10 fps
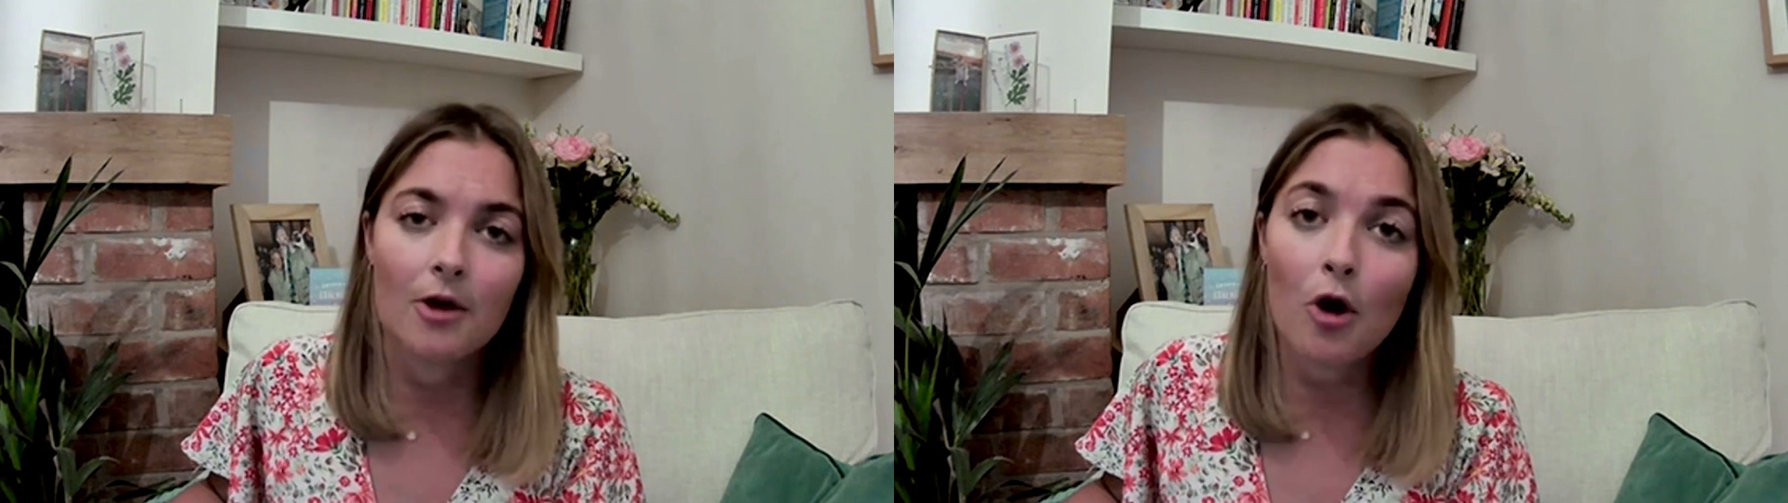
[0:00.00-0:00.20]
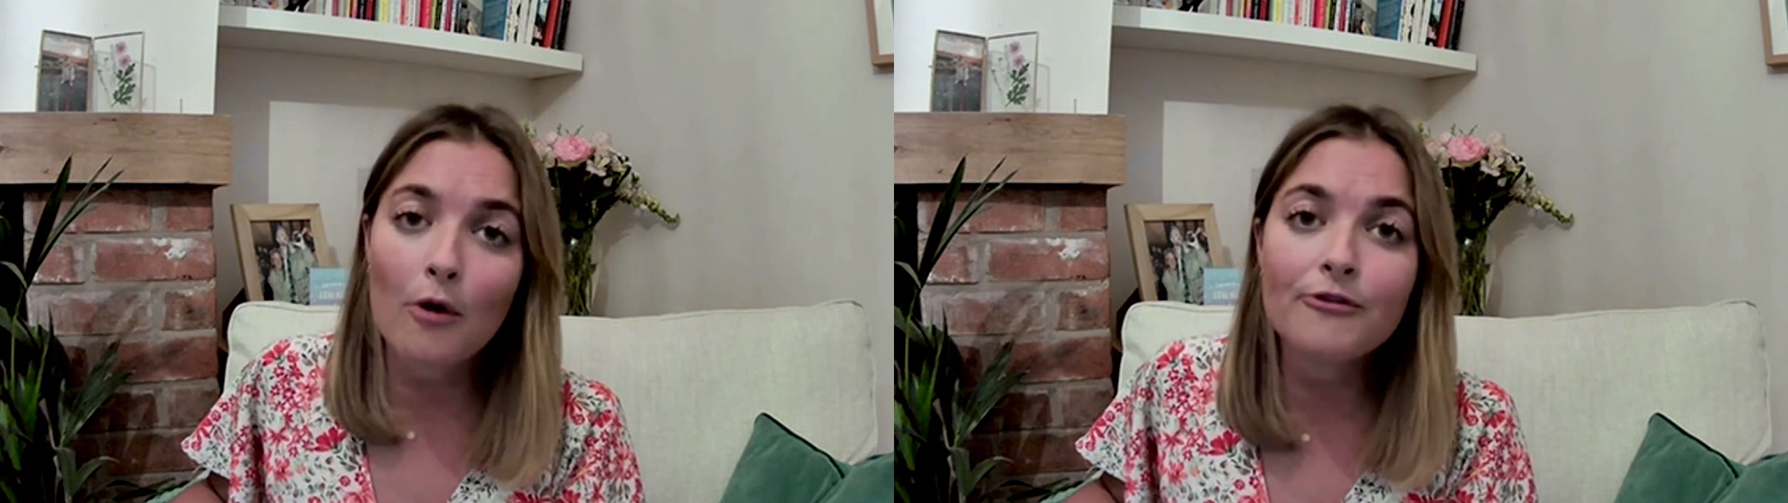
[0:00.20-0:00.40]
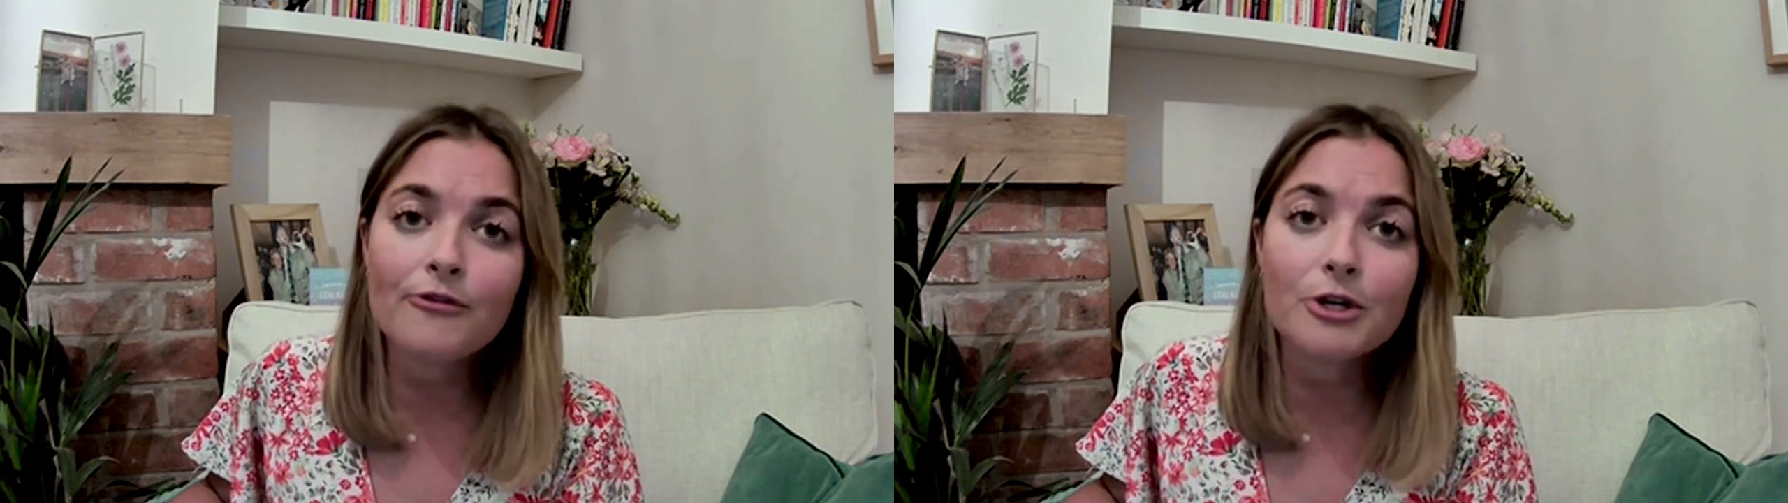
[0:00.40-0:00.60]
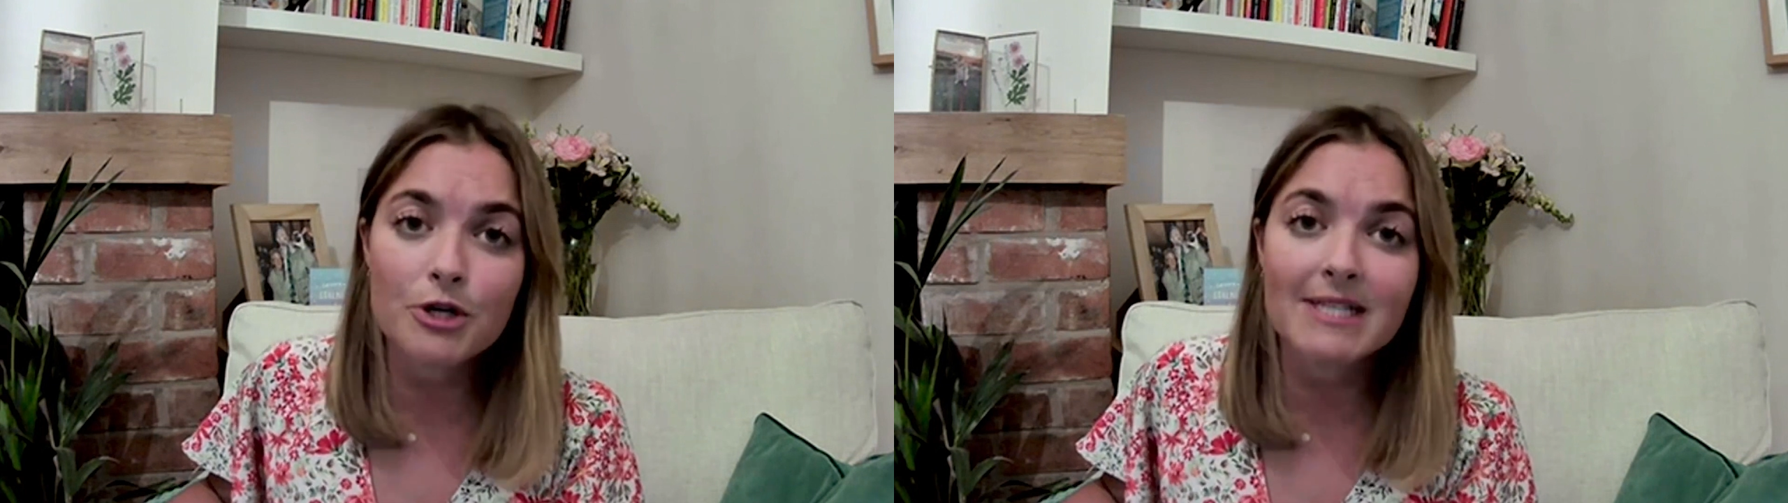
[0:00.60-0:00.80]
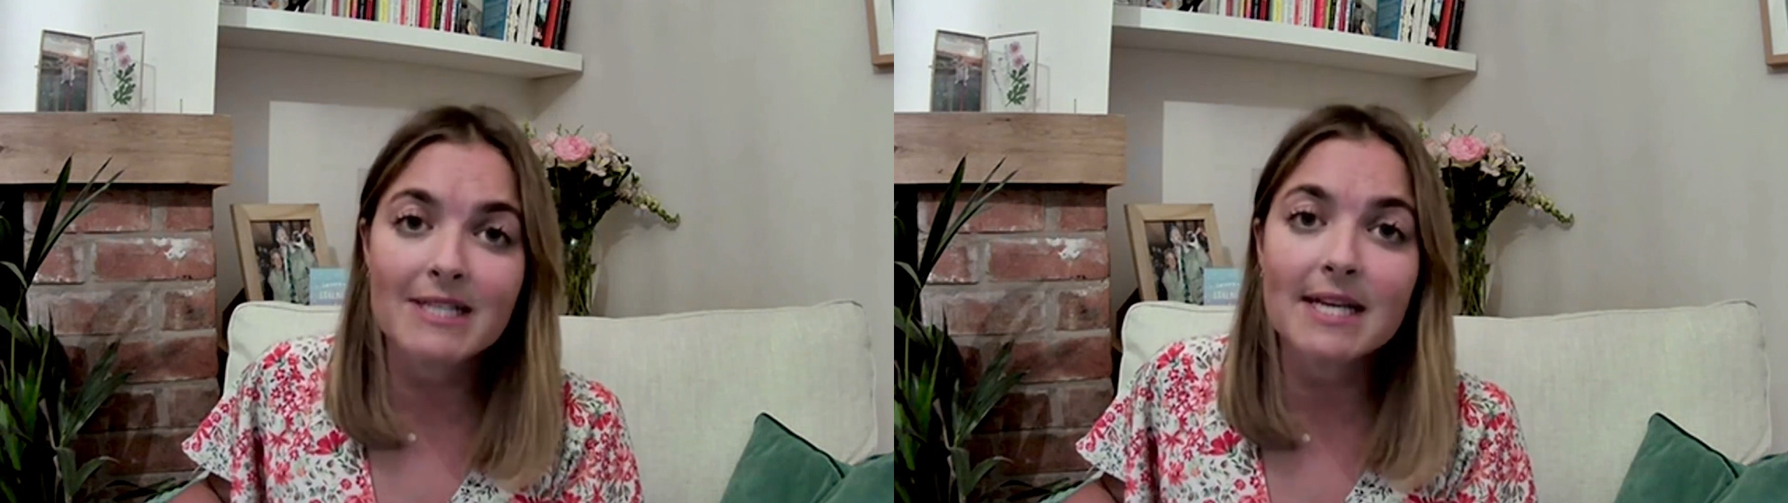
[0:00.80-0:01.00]
and
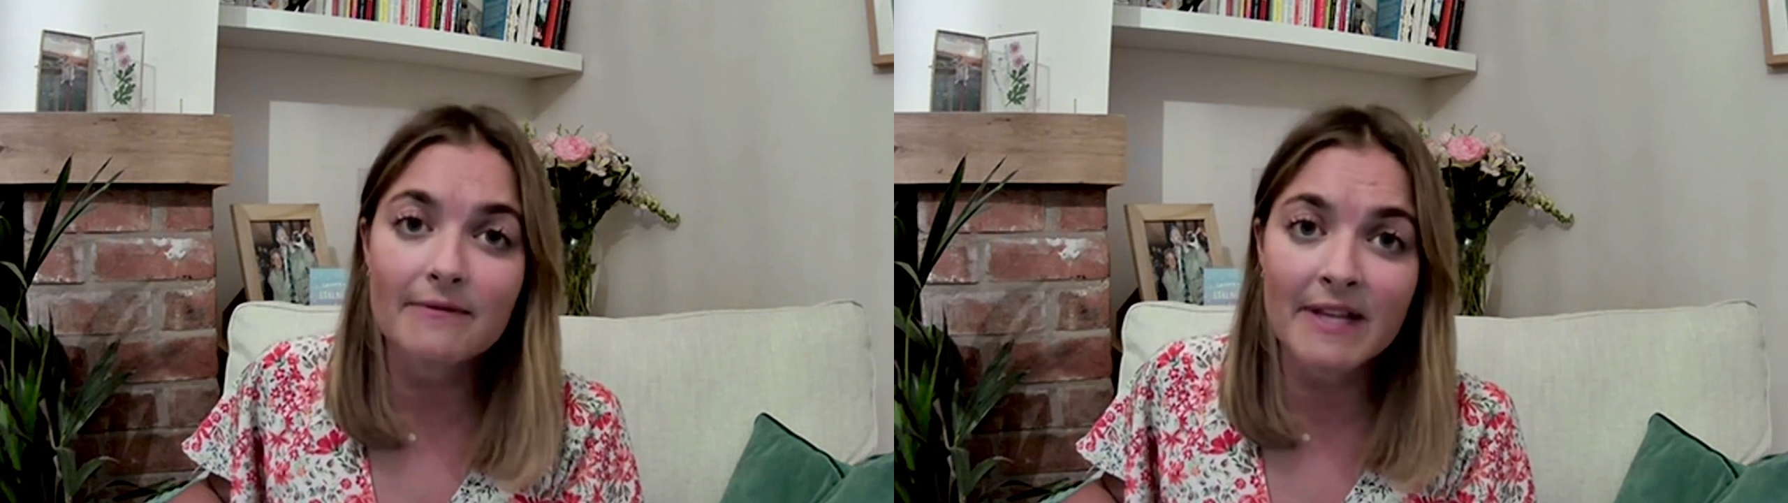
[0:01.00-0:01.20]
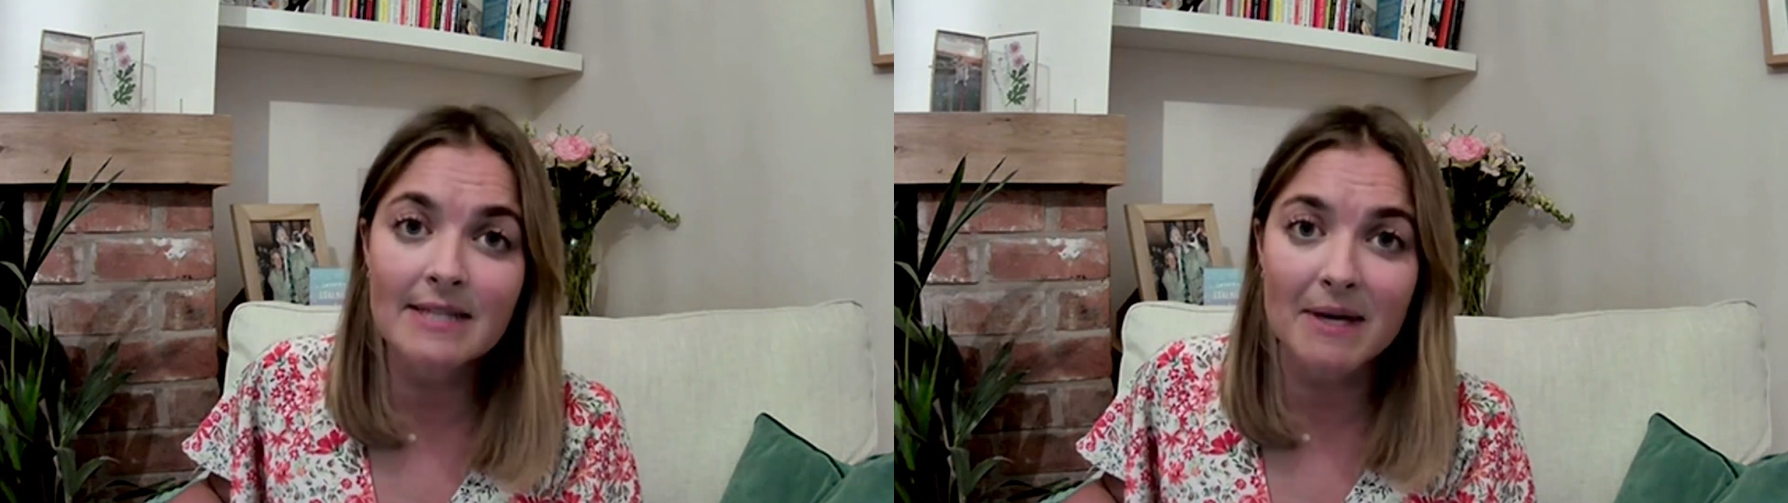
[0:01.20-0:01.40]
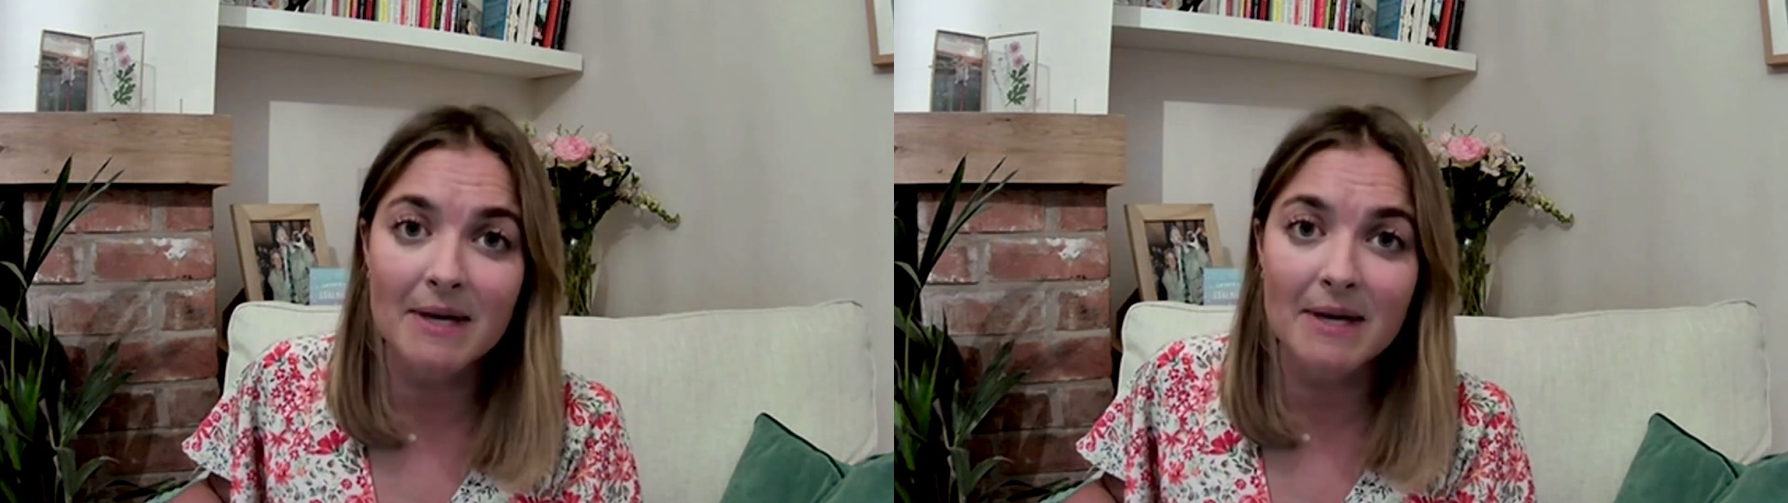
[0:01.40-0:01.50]
often tried to convince